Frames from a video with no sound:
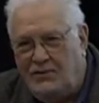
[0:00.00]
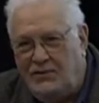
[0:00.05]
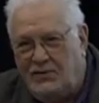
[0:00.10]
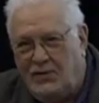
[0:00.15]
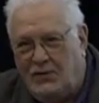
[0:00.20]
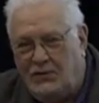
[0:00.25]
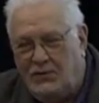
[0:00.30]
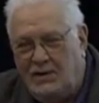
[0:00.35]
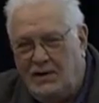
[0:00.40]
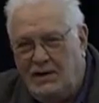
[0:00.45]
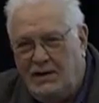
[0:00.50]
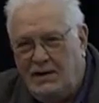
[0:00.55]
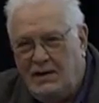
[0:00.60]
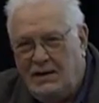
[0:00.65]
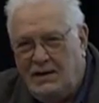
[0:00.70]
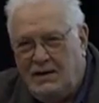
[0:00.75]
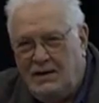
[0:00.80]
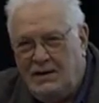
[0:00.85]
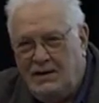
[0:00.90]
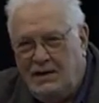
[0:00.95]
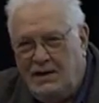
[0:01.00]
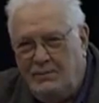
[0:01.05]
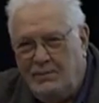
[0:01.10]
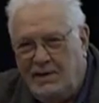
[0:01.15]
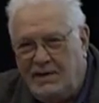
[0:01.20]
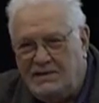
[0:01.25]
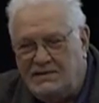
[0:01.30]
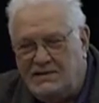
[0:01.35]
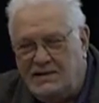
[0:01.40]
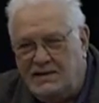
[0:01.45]
So he
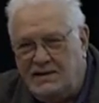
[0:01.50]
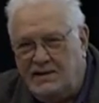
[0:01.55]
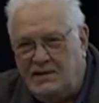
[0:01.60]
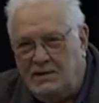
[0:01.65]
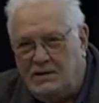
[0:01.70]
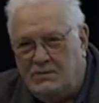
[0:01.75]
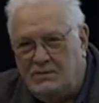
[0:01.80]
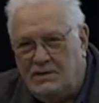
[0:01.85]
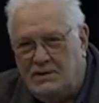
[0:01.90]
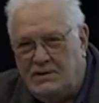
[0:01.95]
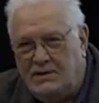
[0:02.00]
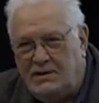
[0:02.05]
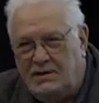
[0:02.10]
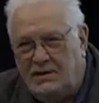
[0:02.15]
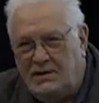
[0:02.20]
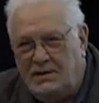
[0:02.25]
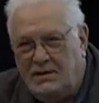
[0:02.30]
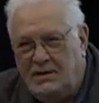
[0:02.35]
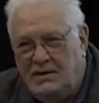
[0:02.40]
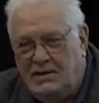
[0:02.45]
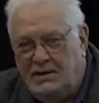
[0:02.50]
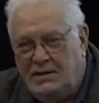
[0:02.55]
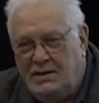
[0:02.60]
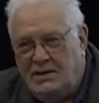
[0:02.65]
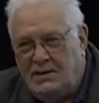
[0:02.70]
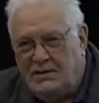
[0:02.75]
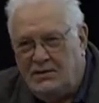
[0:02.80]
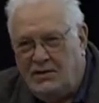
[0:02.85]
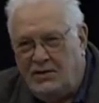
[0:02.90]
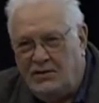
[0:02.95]
makes the deal with
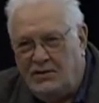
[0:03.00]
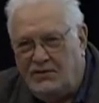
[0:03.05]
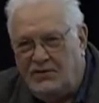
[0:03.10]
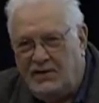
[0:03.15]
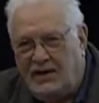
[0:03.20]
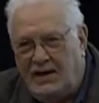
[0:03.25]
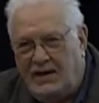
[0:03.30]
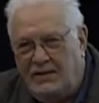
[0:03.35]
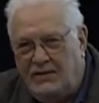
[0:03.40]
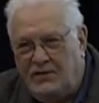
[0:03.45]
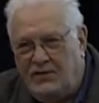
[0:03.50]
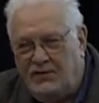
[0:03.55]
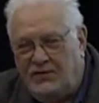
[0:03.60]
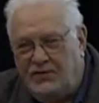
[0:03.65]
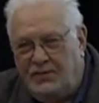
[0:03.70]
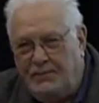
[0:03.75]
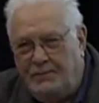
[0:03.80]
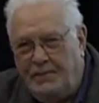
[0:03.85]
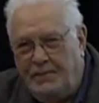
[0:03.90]
Colonel Sanders.